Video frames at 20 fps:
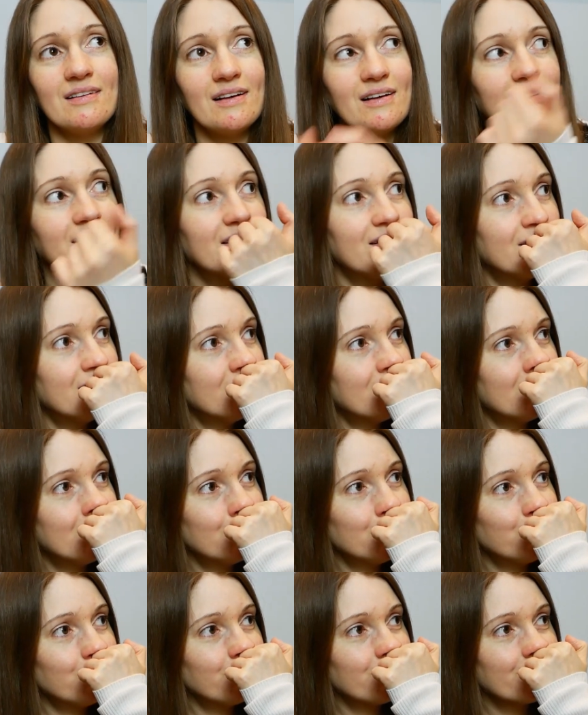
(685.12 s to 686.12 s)

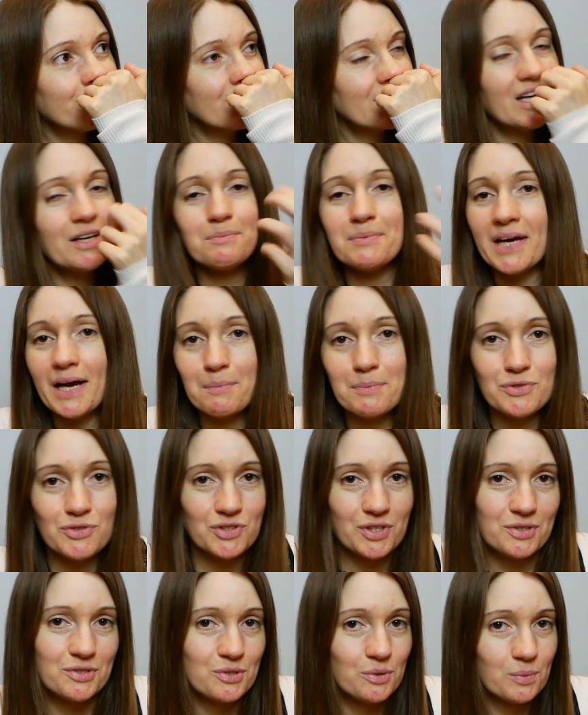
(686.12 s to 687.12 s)
I'd be happy to
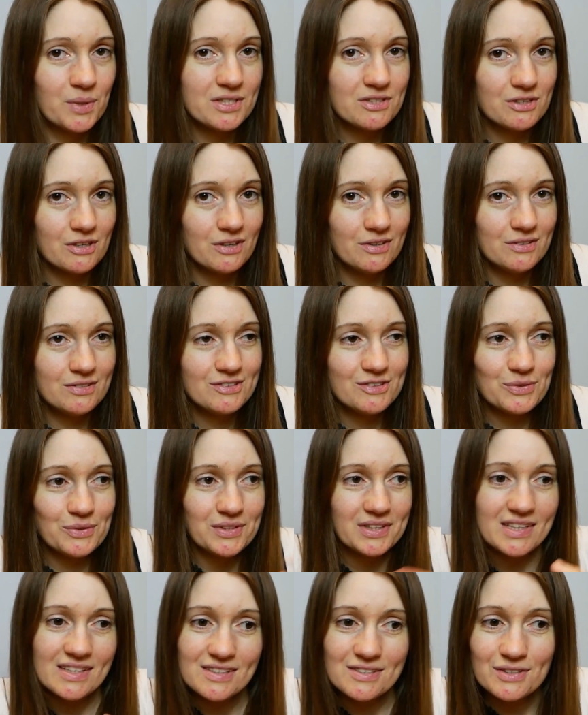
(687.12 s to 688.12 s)
go to the West Coast or
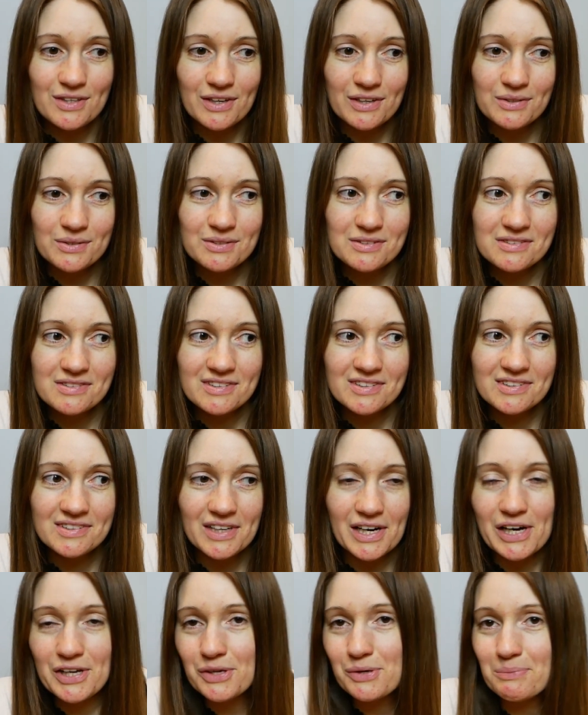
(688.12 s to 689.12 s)
the East Coast.
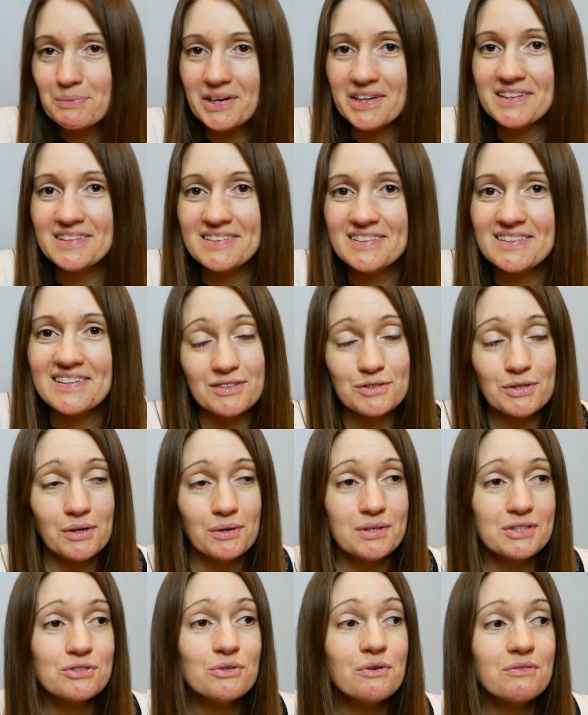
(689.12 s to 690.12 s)
I don't mind. So
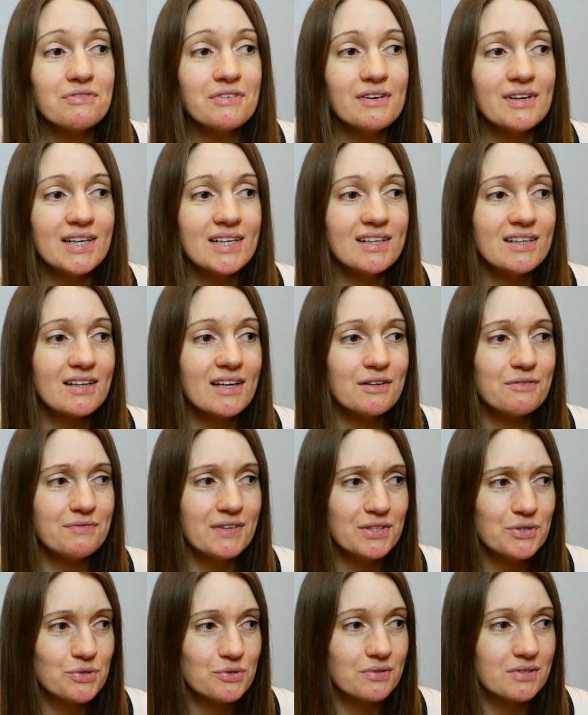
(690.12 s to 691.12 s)
it's not very
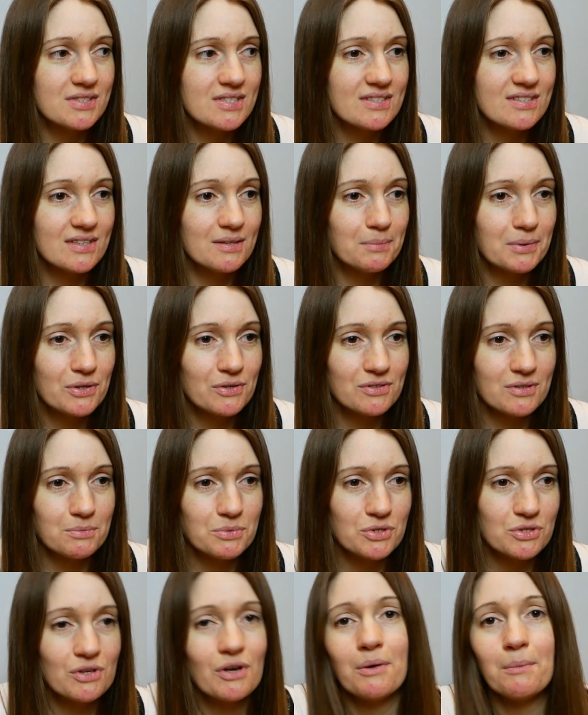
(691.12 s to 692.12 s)
adventurous, is it? Because I'm
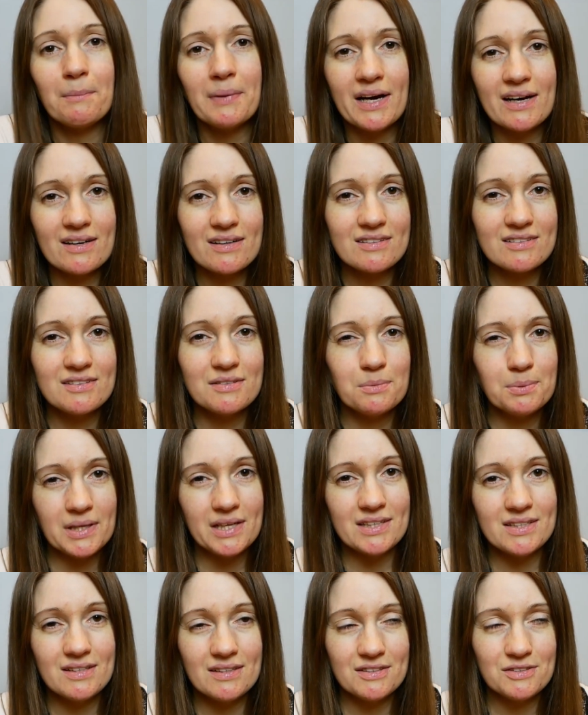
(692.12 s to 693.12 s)
just going back to
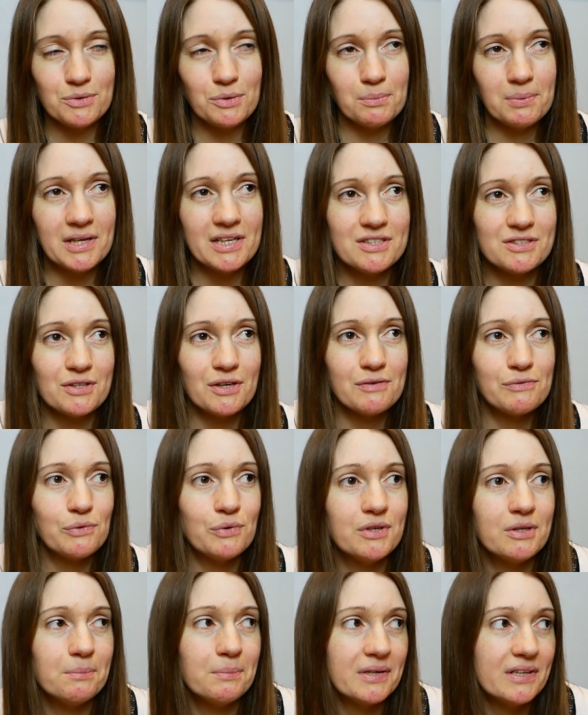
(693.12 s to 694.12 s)
a place that I've
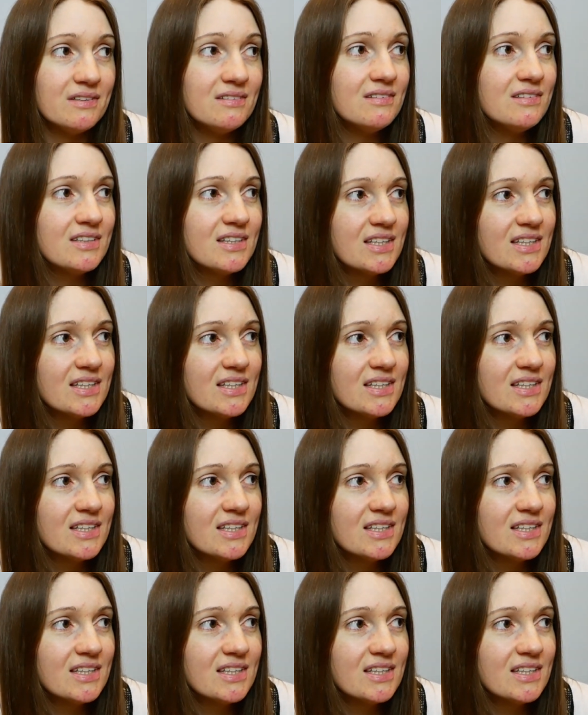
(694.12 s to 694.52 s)
already been.